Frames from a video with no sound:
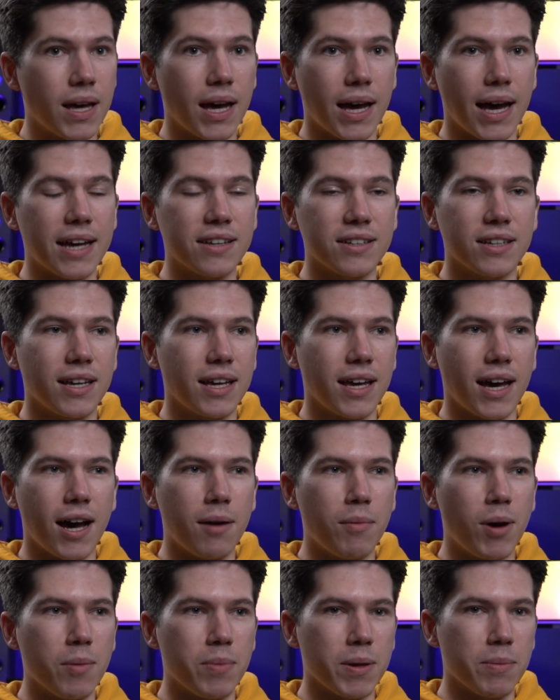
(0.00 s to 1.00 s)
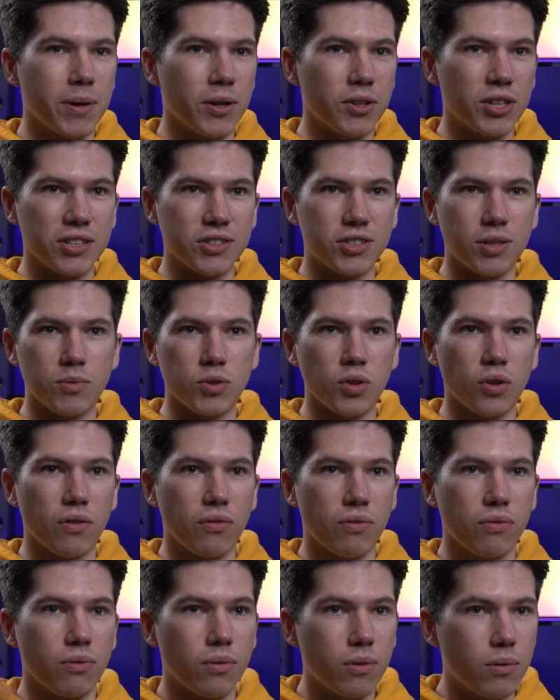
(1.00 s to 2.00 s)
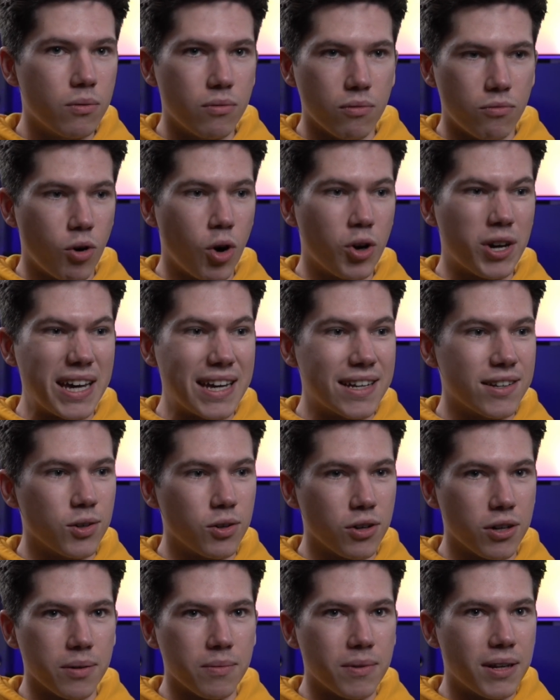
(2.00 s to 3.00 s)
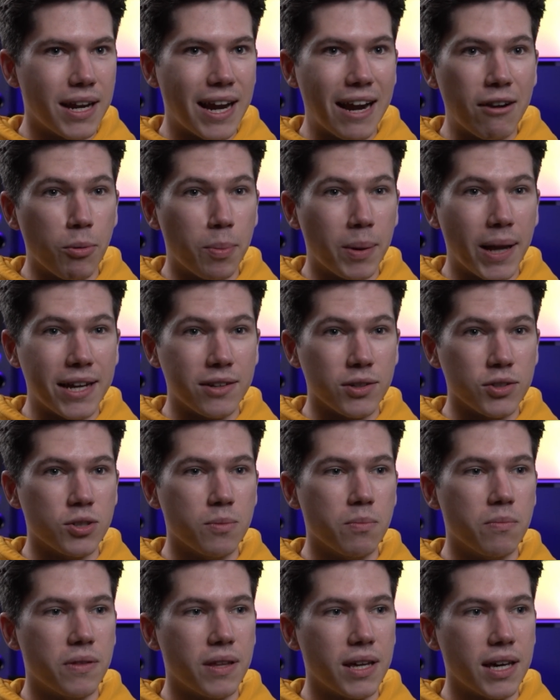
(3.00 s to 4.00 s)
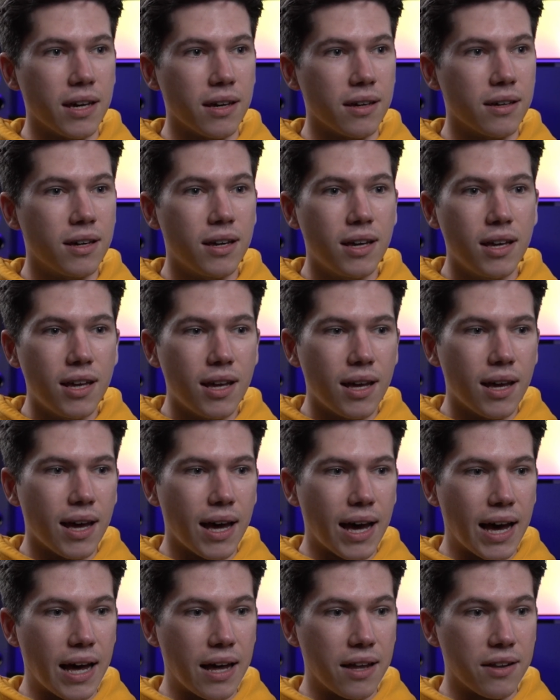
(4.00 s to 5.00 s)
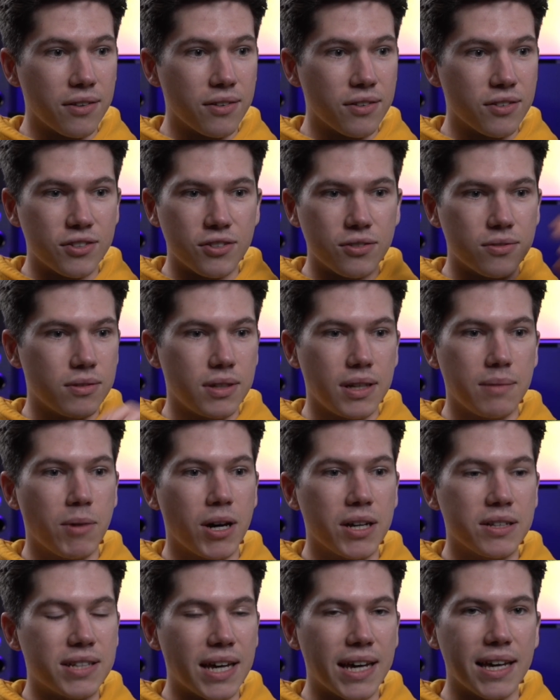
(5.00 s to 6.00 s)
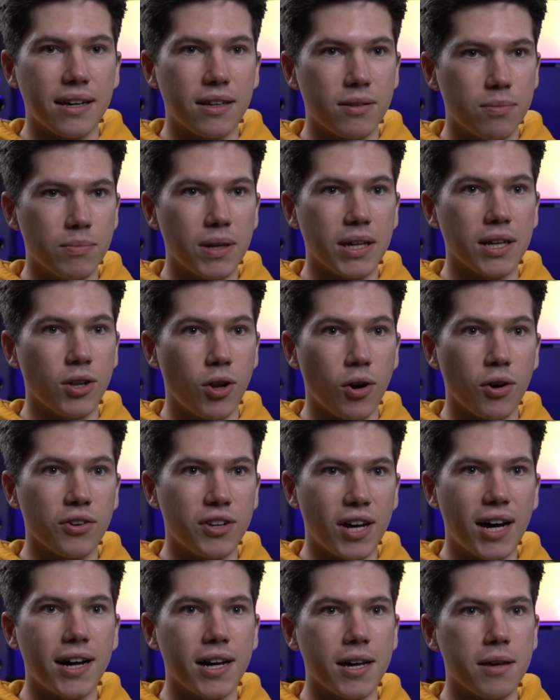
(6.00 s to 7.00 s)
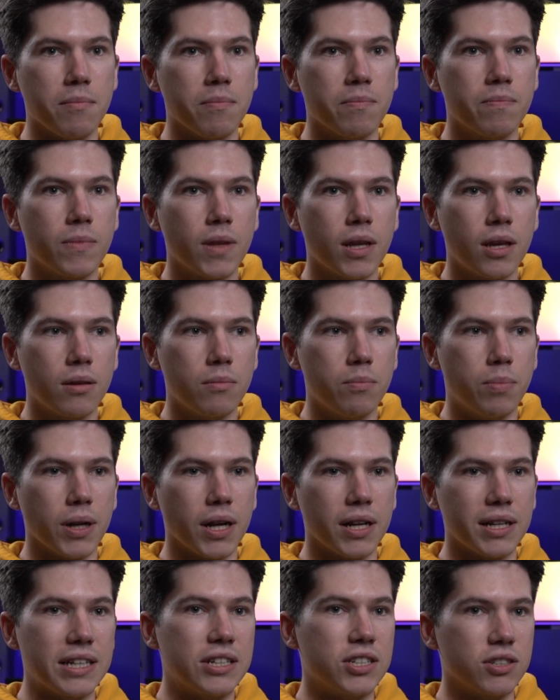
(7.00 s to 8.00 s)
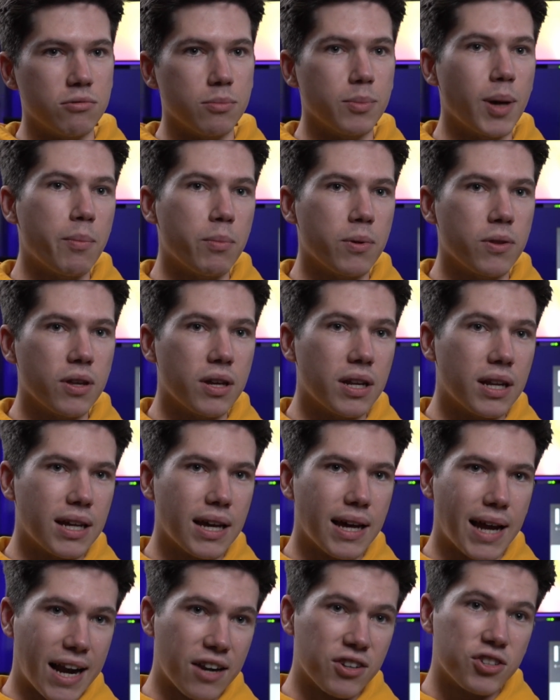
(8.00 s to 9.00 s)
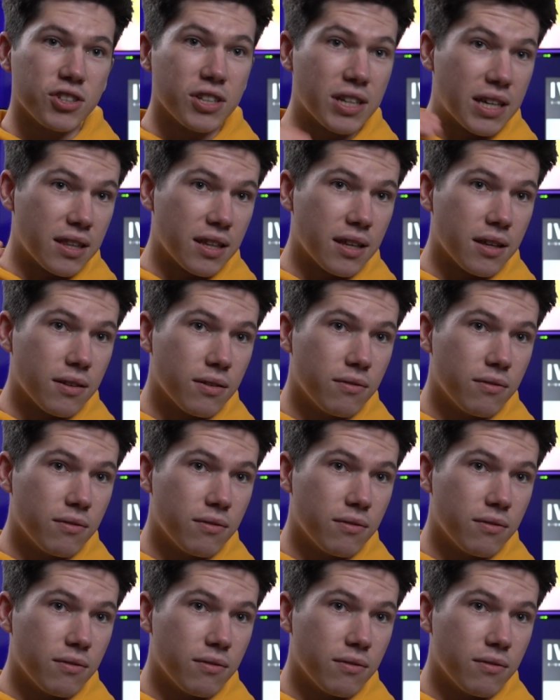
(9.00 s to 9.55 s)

I might be building some sort of rocket or an aeroplane or something, and it might take me a long time, but I need to remember that actually the